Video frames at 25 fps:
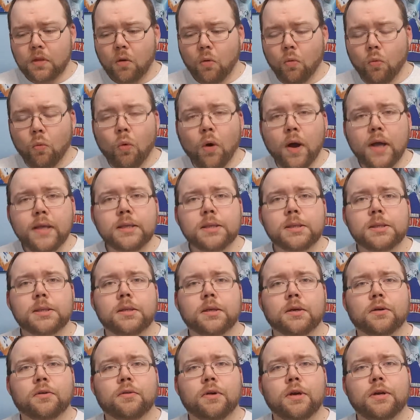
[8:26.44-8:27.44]
once
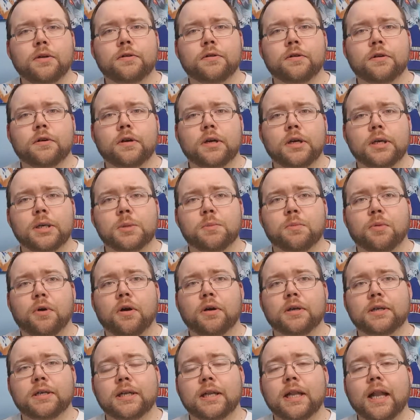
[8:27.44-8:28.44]
the creature is
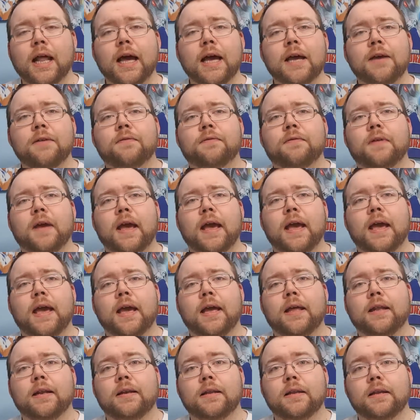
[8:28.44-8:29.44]
brought to life
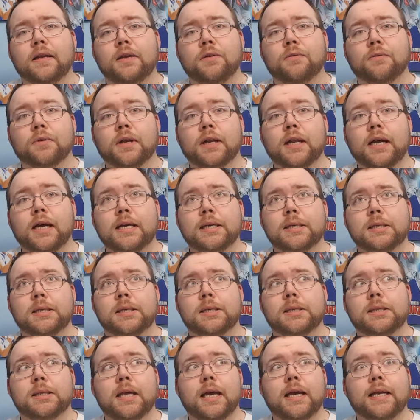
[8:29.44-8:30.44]
and he
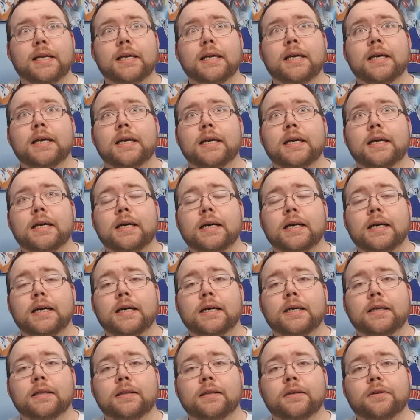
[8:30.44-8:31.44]
realizes that
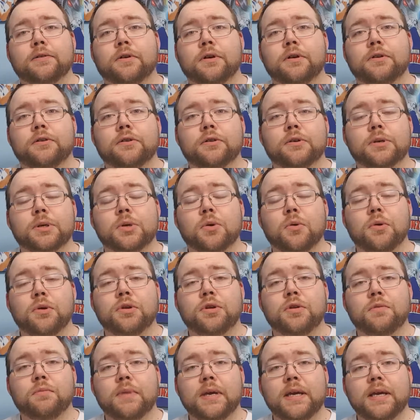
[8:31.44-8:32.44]
uh, the creature is going
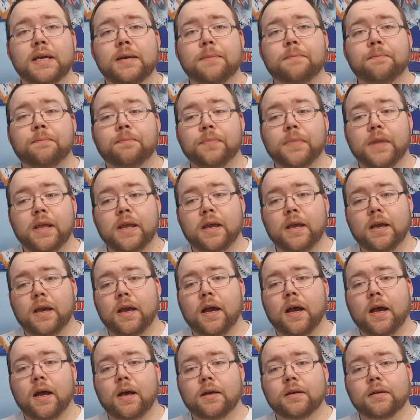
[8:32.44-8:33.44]
to be
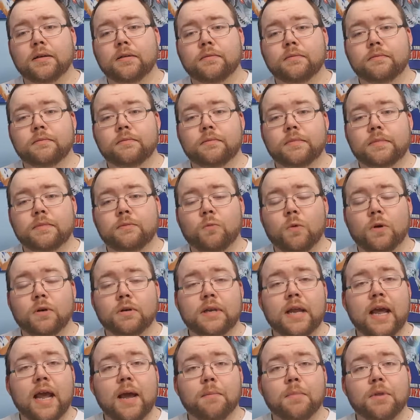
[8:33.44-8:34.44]
uh, well,
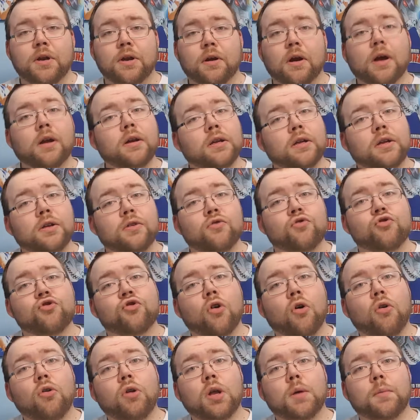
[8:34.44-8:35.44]
damn near
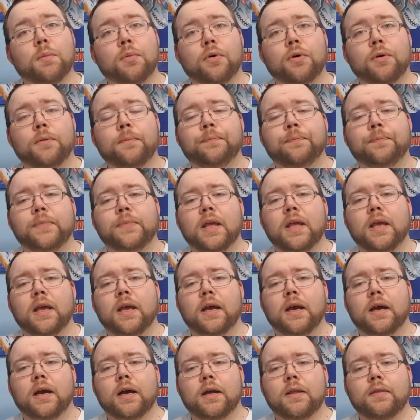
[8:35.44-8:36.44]
uncontrollable,
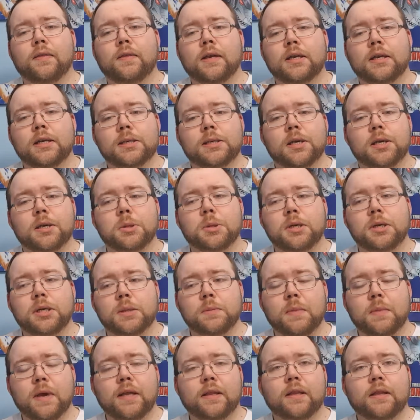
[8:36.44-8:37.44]
uh, the decision is
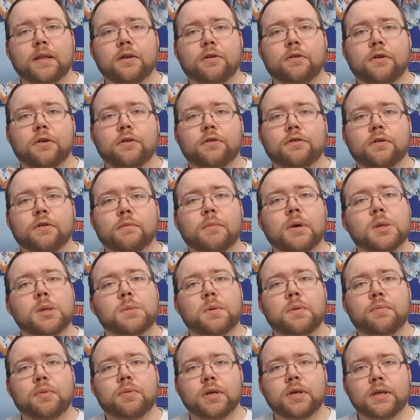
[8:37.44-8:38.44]
made that the creature must
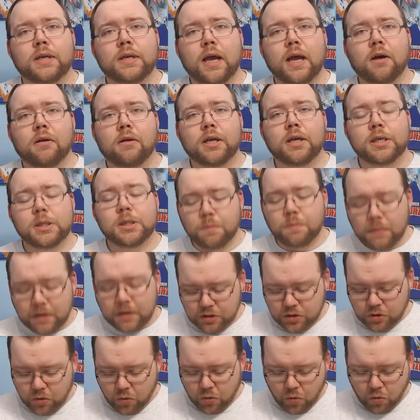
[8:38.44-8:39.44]
be put down. His
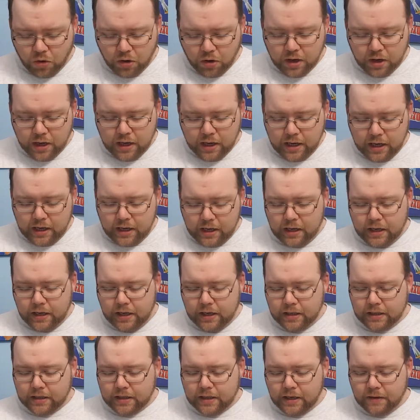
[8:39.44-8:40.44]
mentor
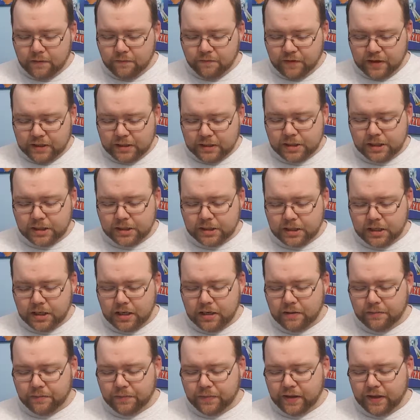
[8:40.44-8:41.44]
uh, convinces
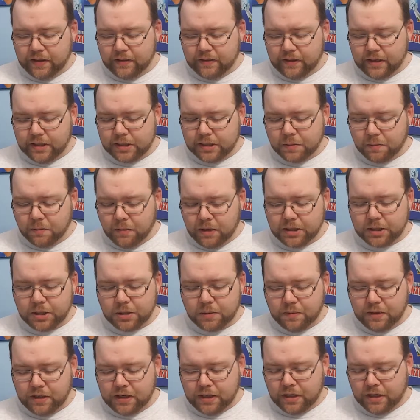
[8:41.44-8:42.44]
him that this
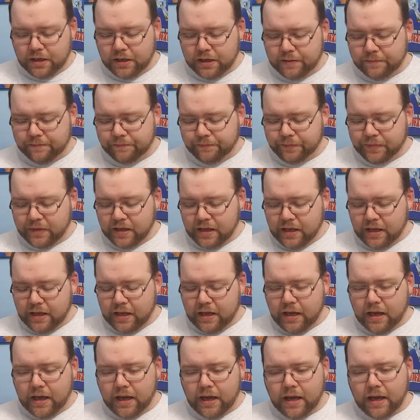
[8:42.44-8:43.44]
must be done,
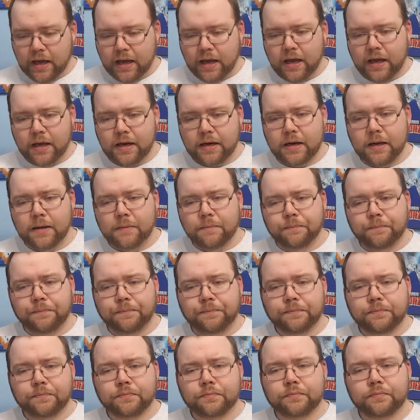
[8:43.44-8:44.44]
and
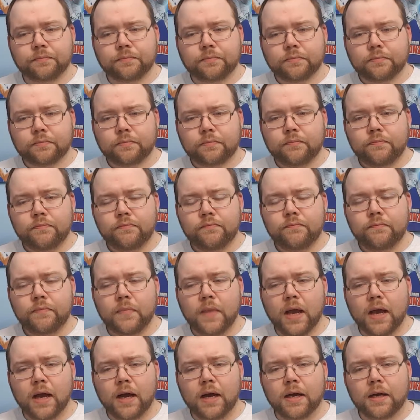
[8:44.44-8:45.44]

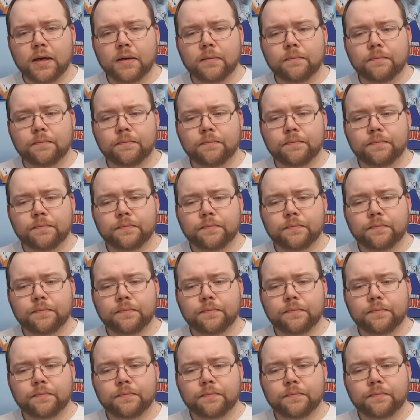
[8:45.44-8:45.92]
um,